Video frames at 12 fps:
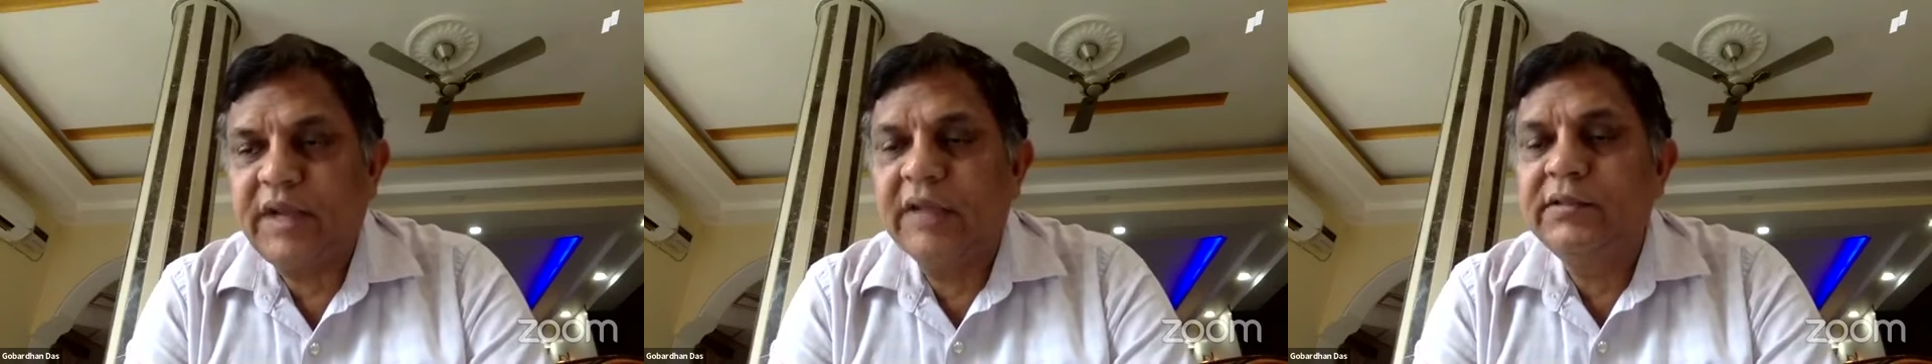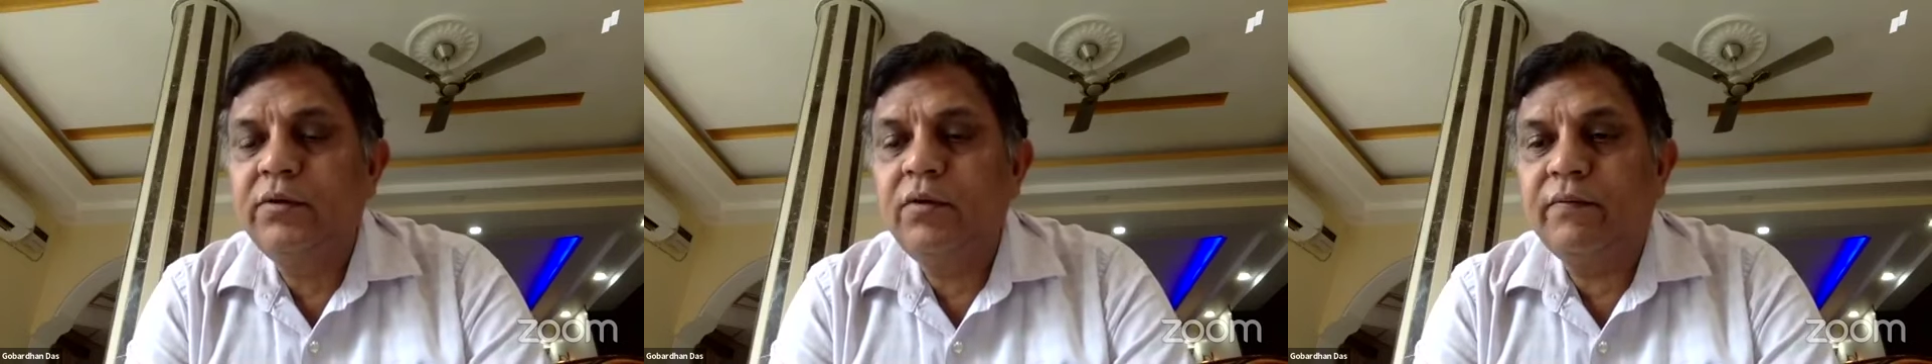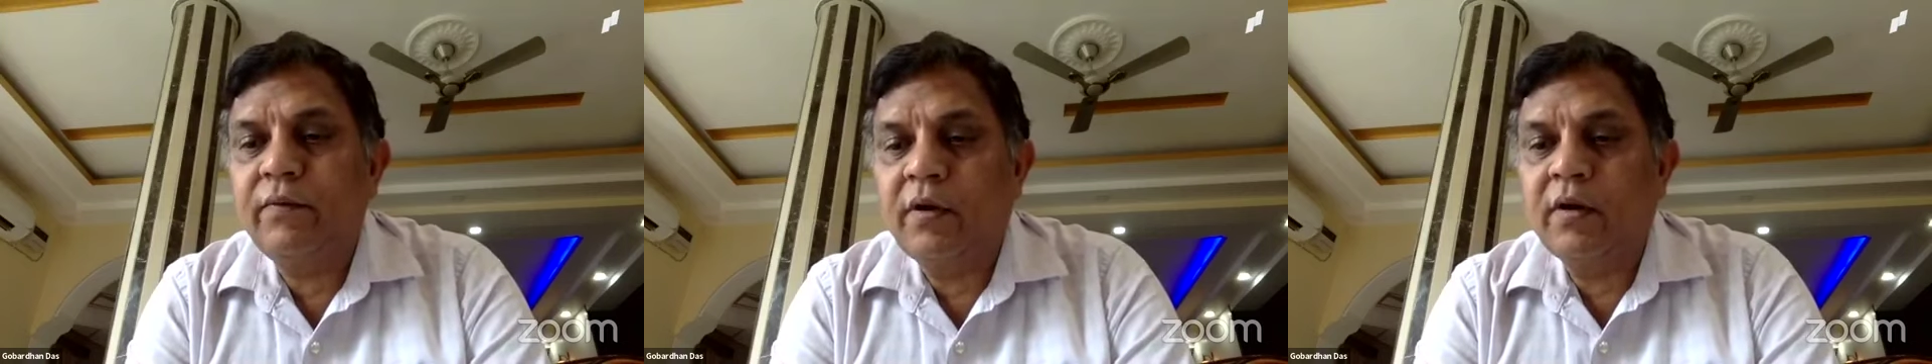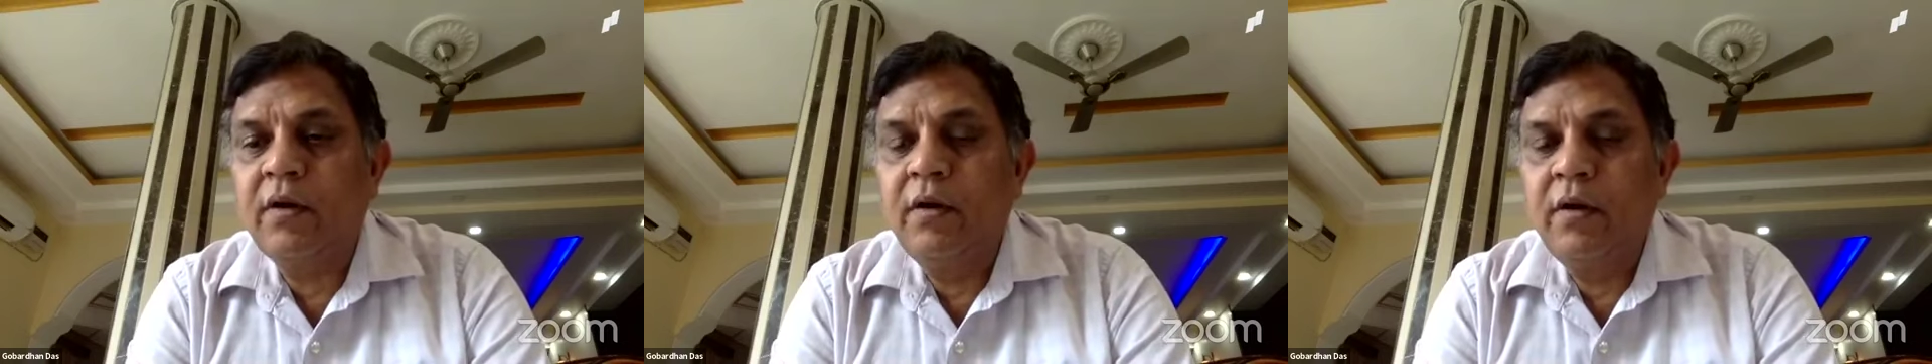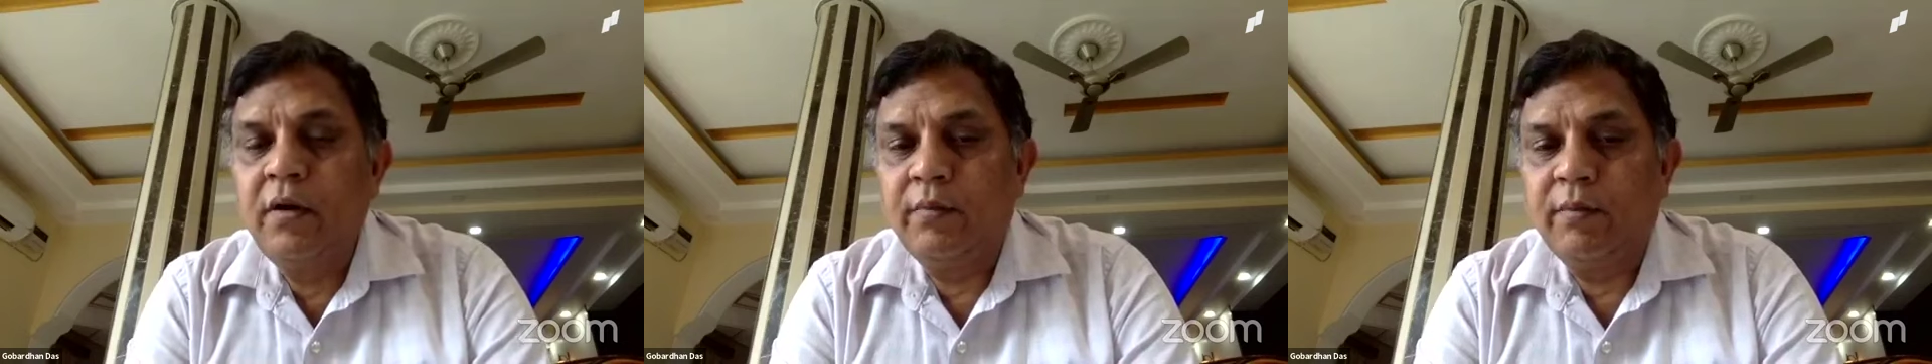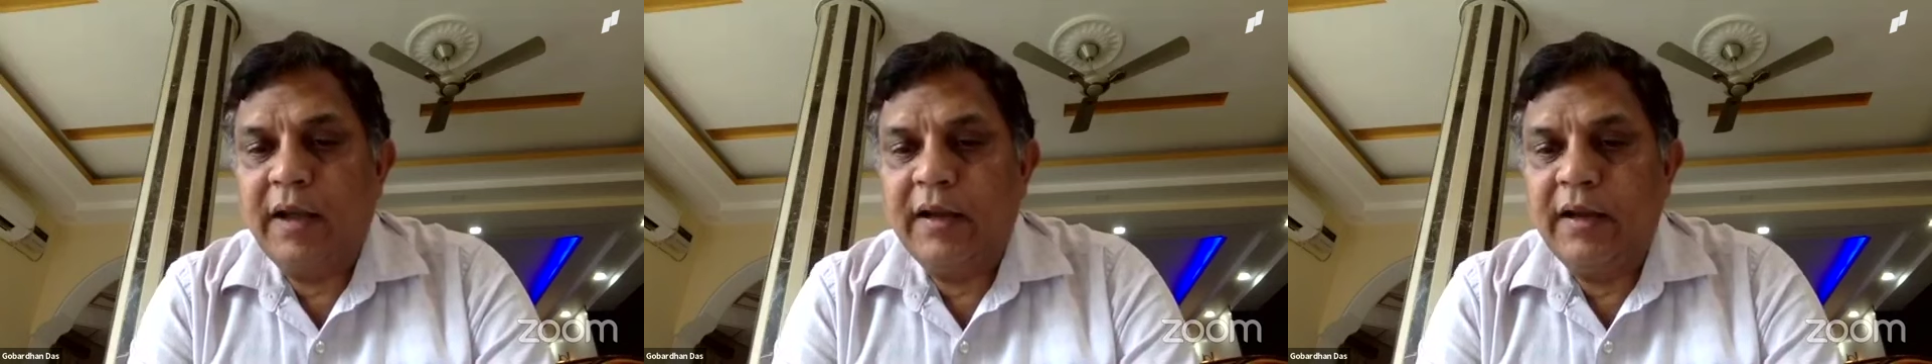As you know, for
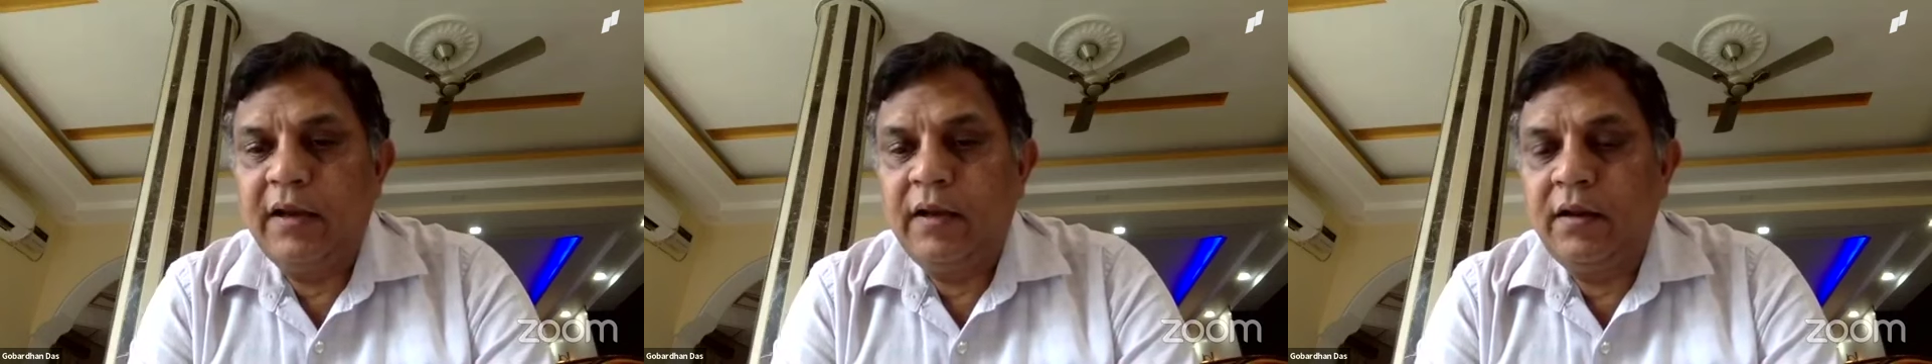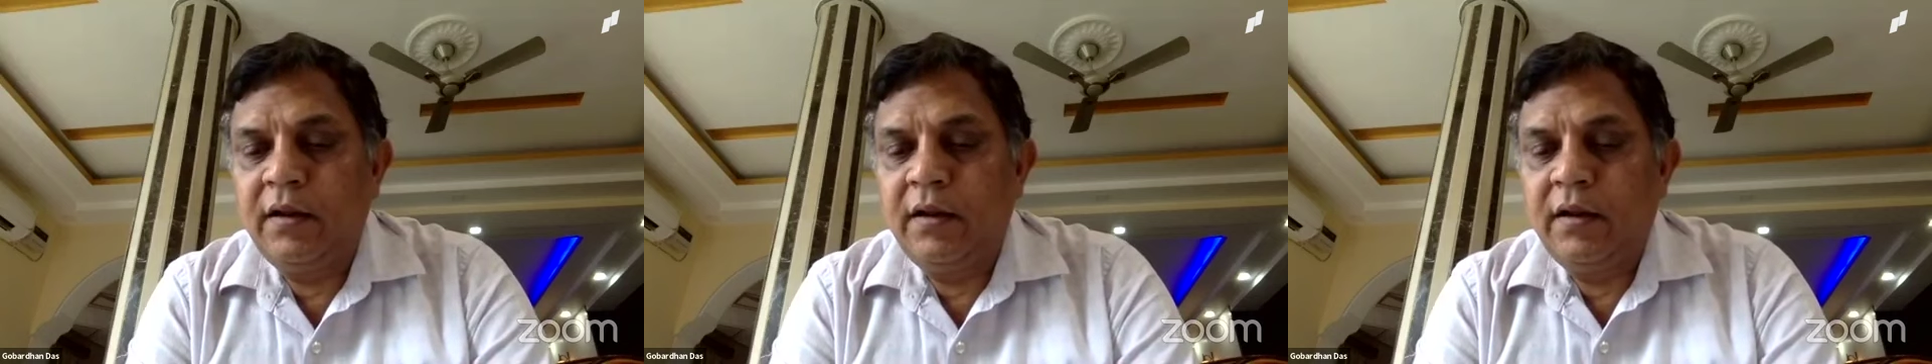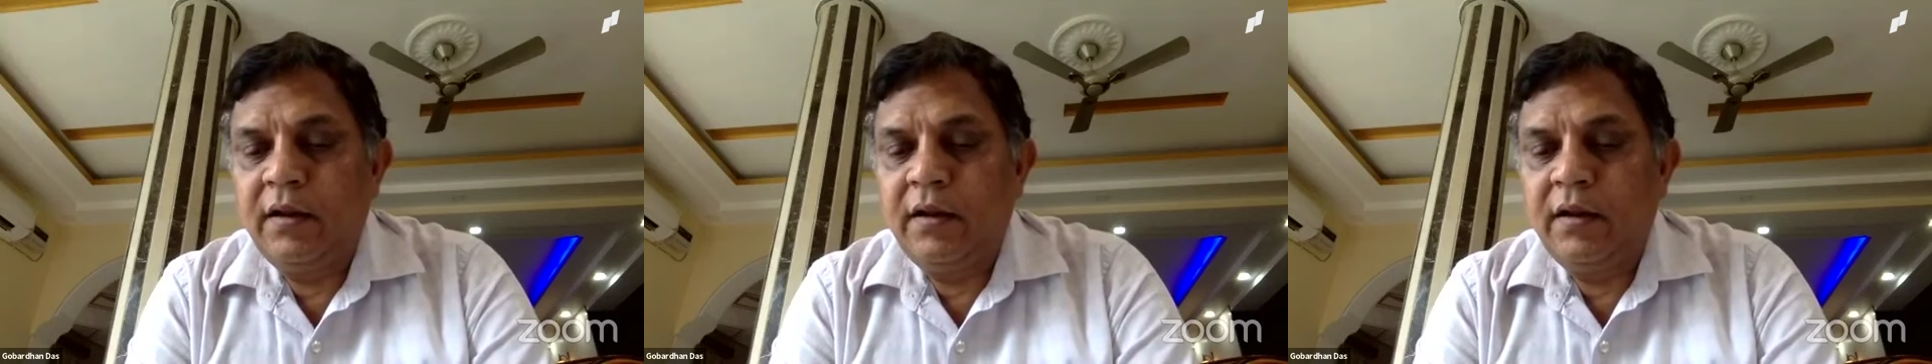viral